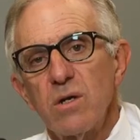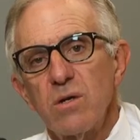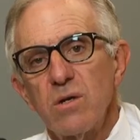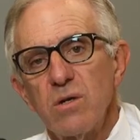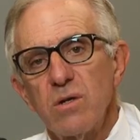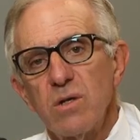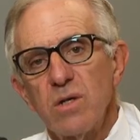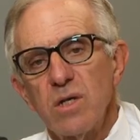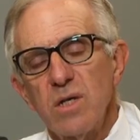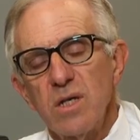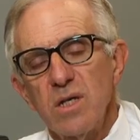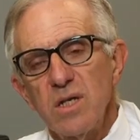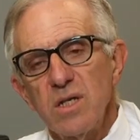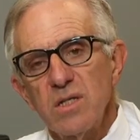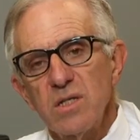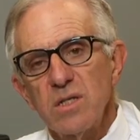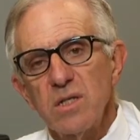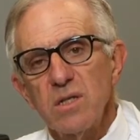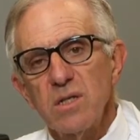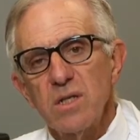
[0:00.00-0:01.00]
could
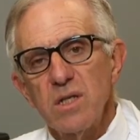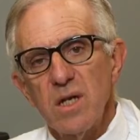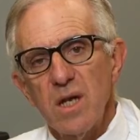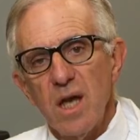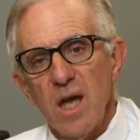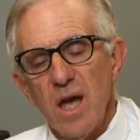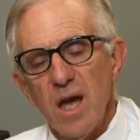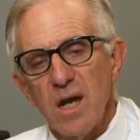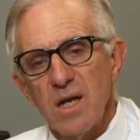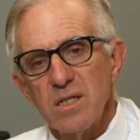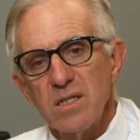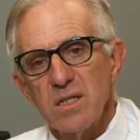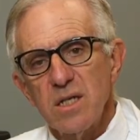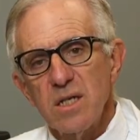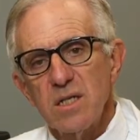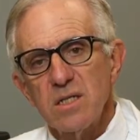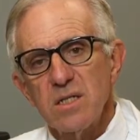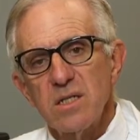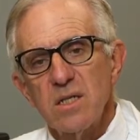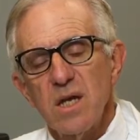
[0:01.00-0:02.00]
easily
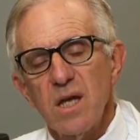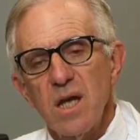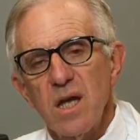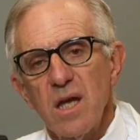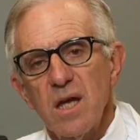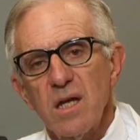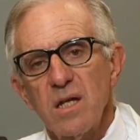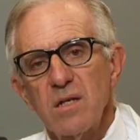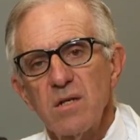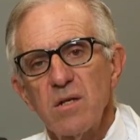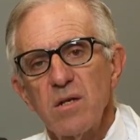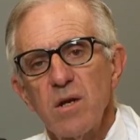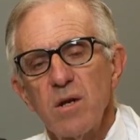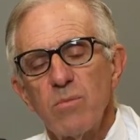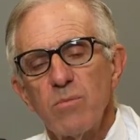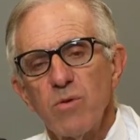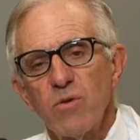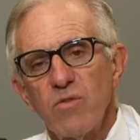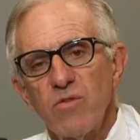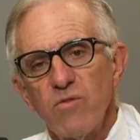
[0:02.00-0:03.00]
access and
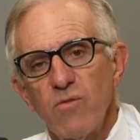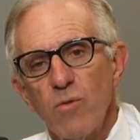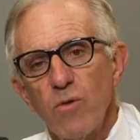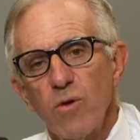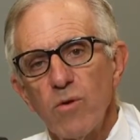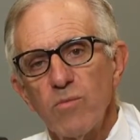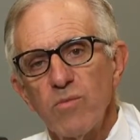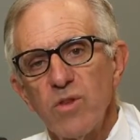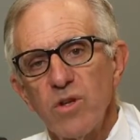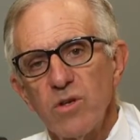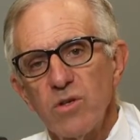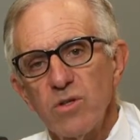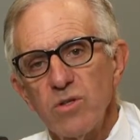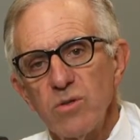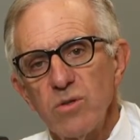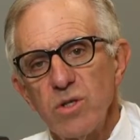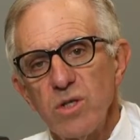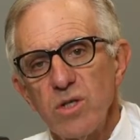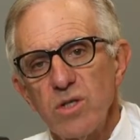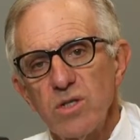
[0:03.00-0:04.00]
perform their
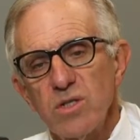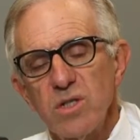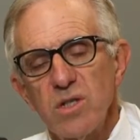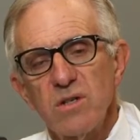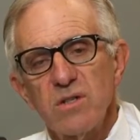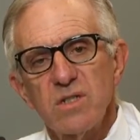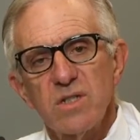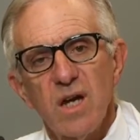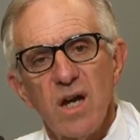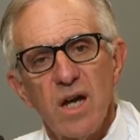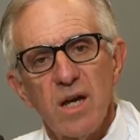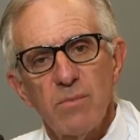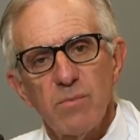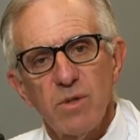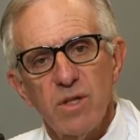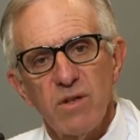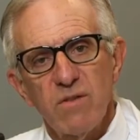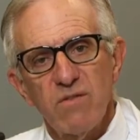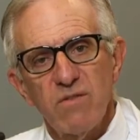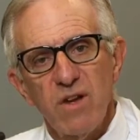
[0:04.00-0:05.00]
duties in a
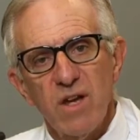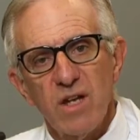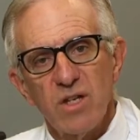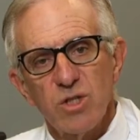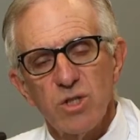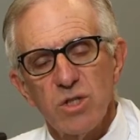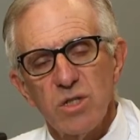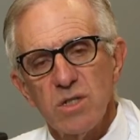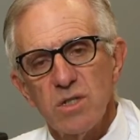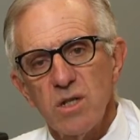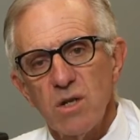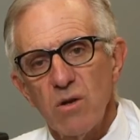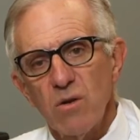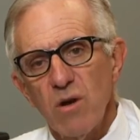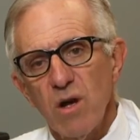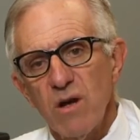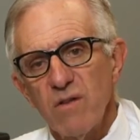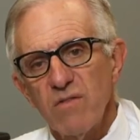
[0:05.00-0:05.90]
timely fashion in their